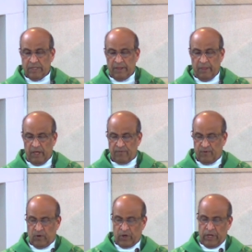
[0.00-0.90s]

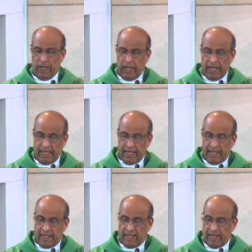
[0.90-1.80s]
Therefore,
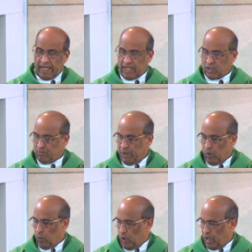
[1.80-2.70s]
let us be
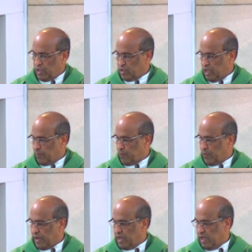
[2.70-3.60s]
wise and
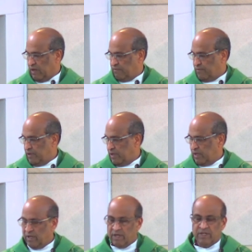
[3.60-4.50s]
prudent enough
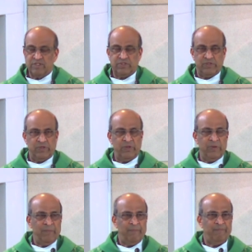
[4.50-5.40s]
to
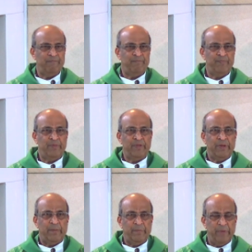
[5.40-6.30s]

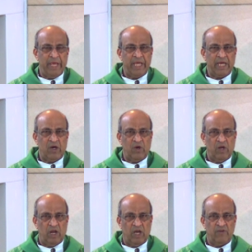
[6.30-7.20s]
make our
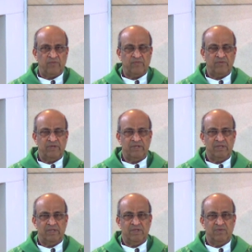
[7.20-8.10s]
life
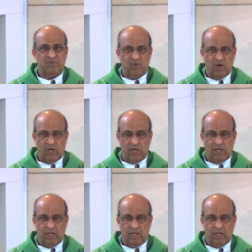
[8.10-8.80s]
fuller